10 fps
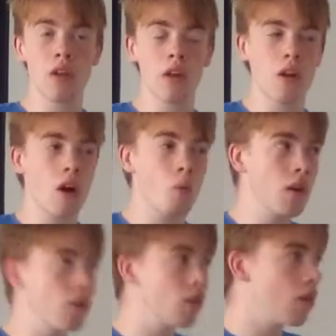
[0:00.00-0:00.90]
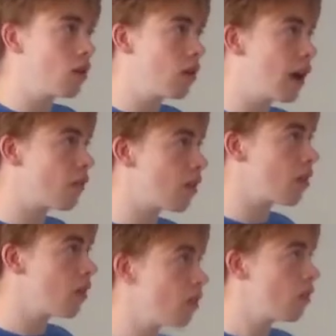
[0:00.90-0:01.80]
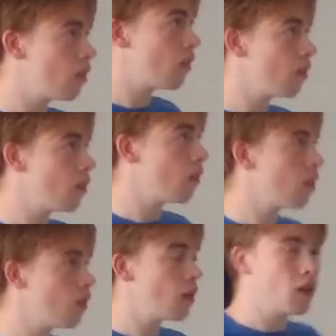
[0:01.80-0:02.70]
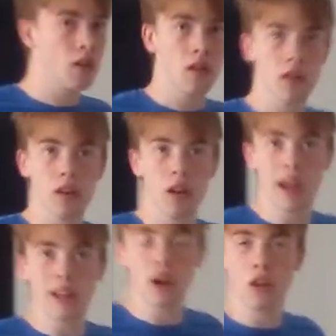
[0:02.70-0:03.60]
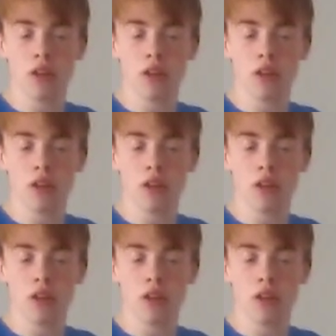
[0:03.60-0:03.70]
No, no, I want. Yeah. What, did they close the door gently? No, no,